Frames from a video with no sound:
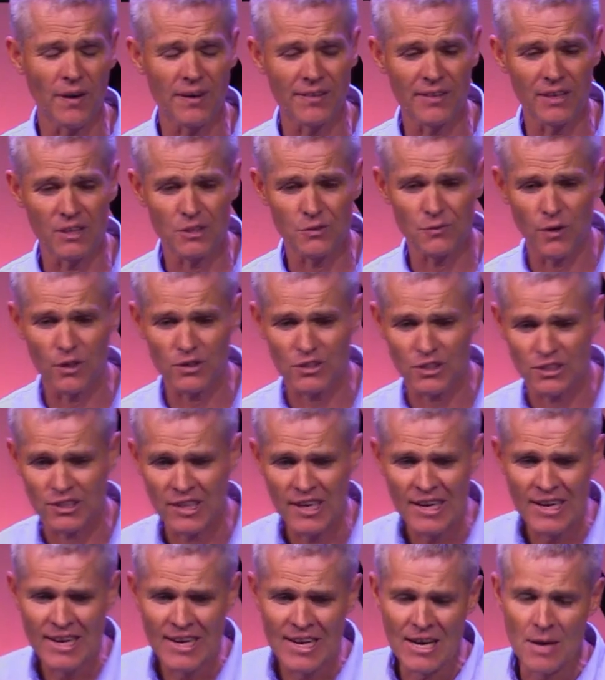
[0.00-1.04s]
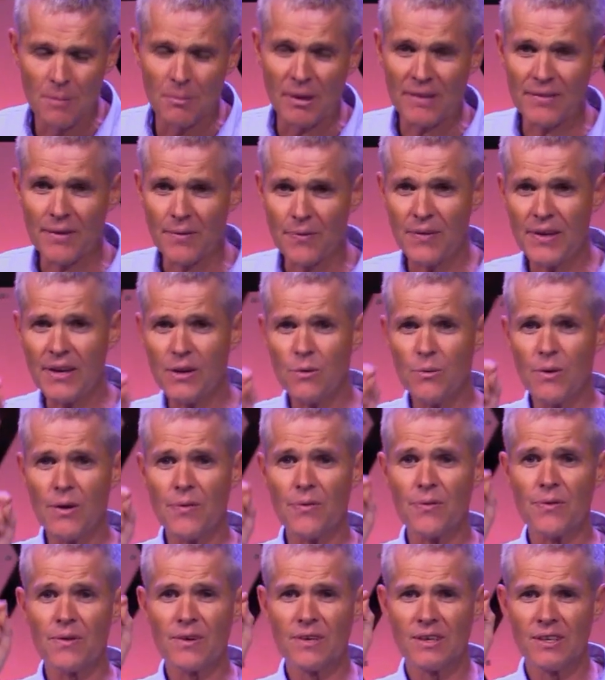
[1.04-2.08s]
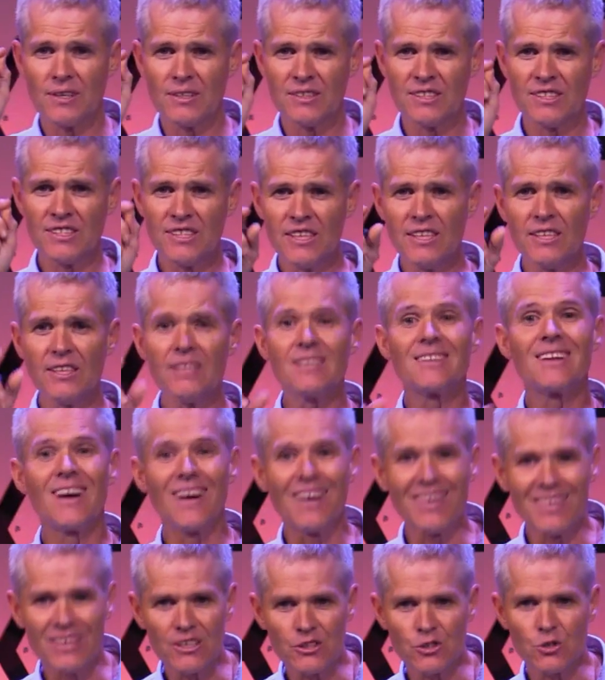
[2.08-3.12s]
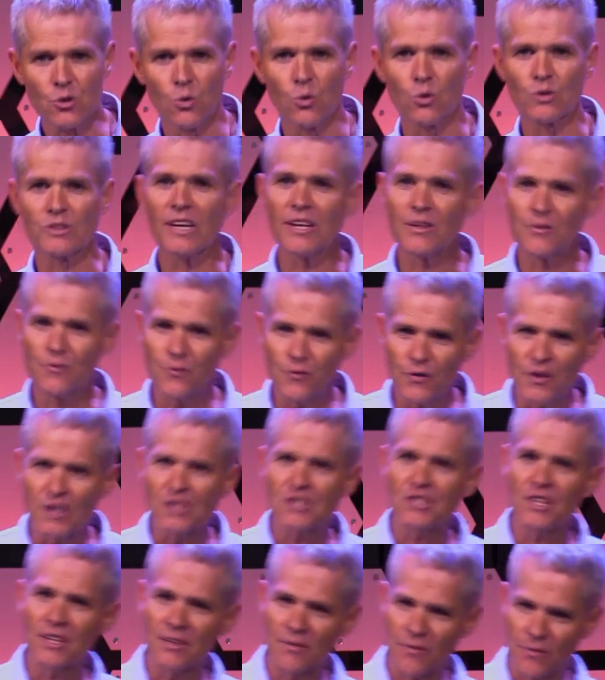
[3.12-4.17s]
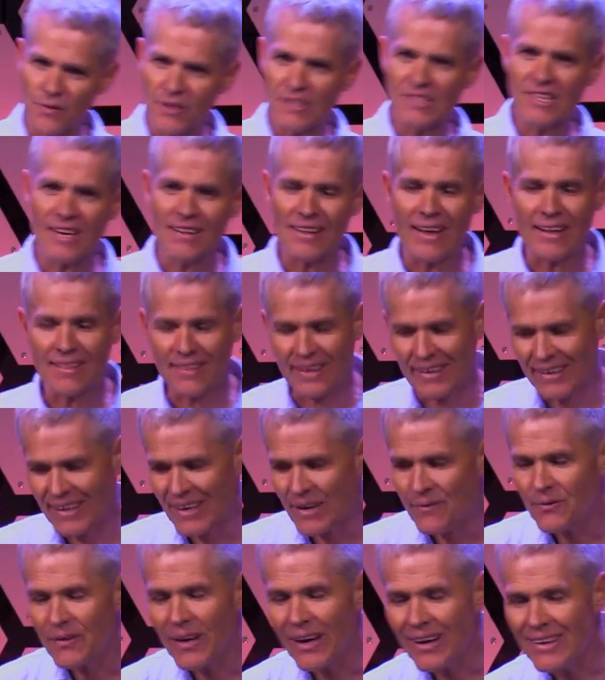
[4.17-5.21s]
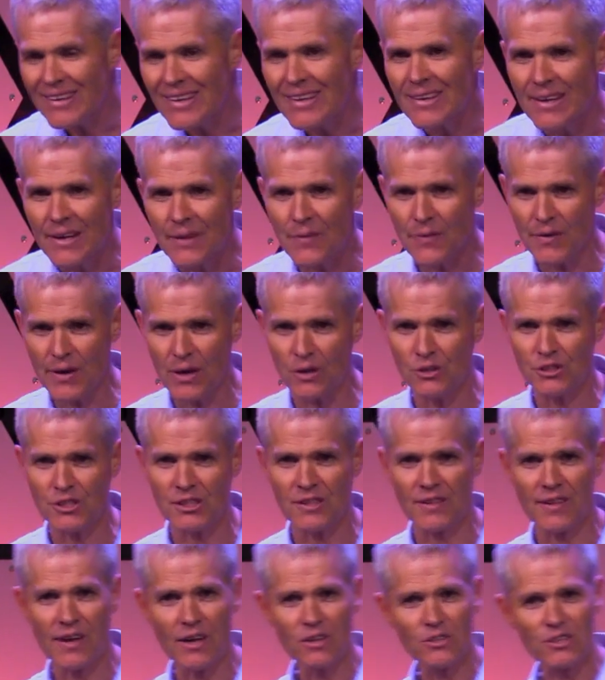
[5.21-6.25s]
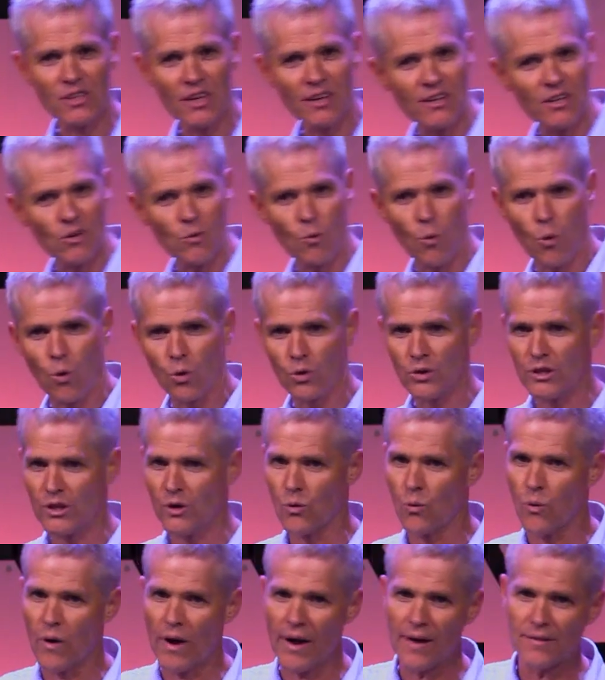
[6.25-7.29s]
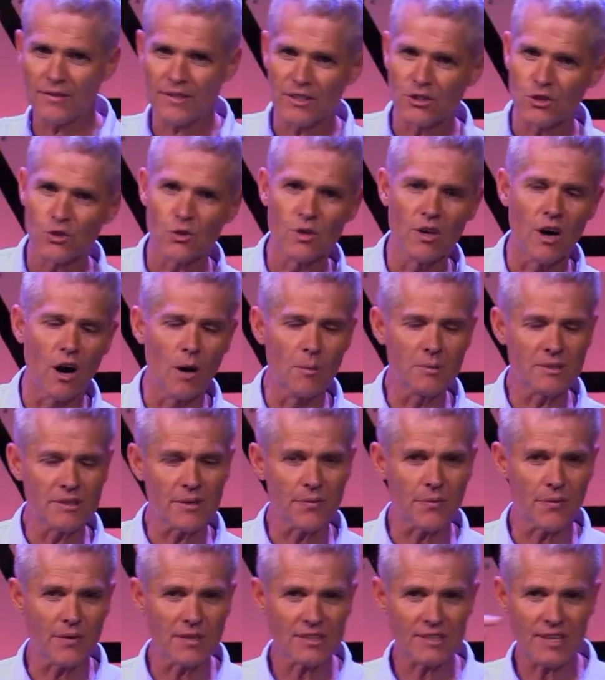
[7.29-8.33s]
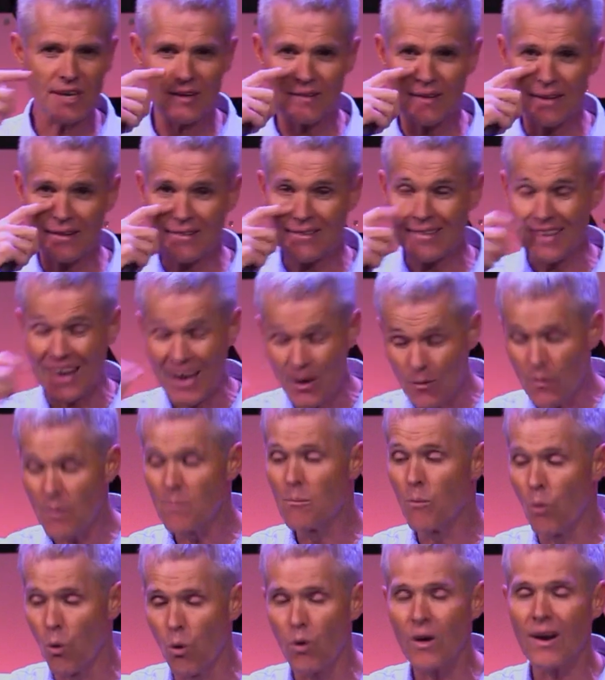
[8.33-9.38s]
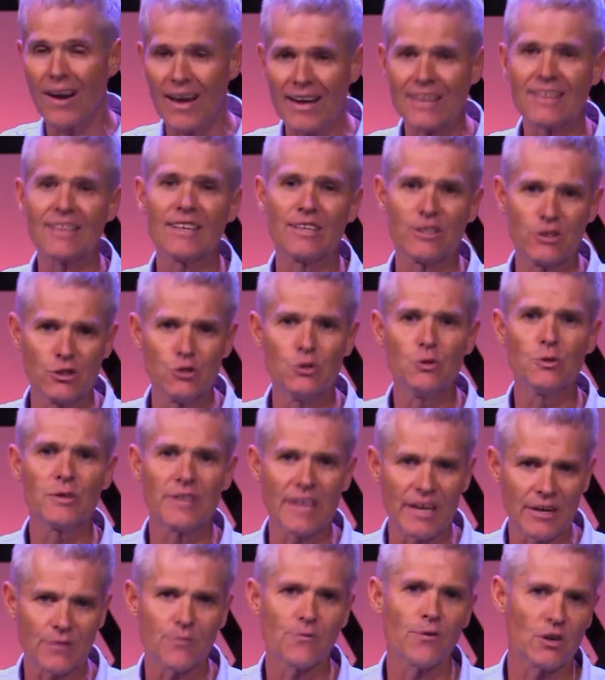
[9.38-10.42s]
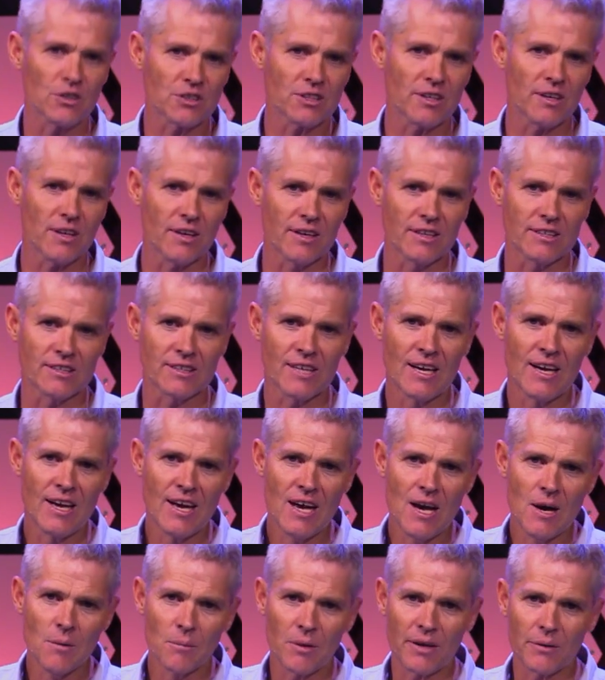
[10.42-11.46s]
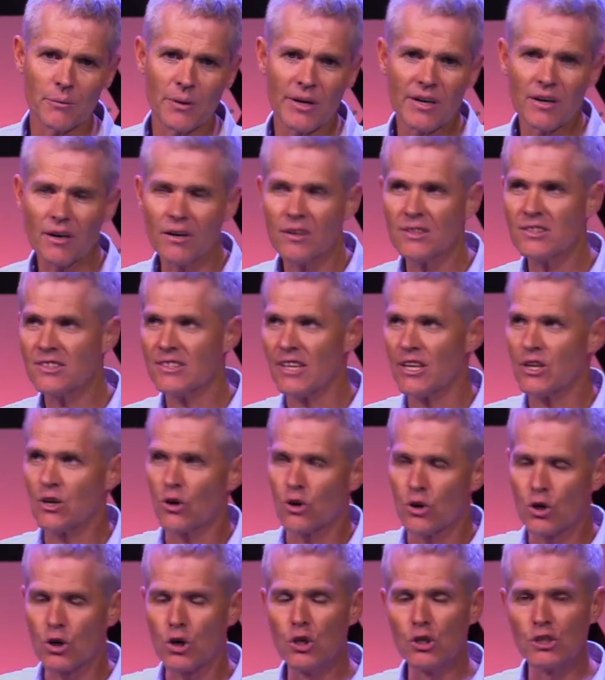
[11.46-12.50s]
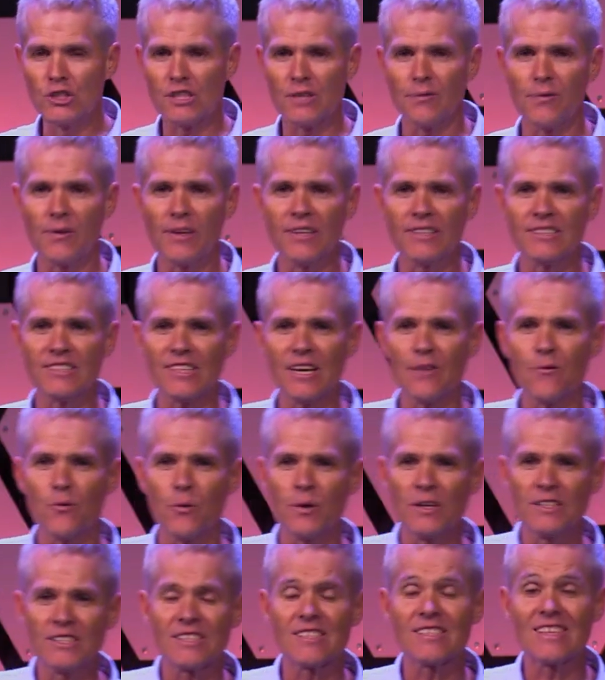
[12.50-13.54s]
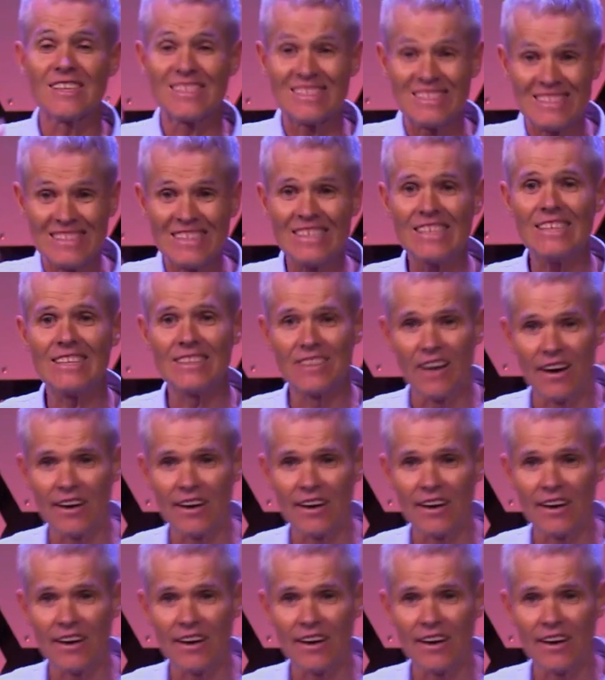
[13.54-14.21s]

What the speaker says: find those fossils. But the thing with sea dinosaurs and fish and things like that that lived underneath the ocean, those underwater waves and tsunamis and things like that, they were more likely to get fossilized. But we can't say conclusively, say for instance, the sea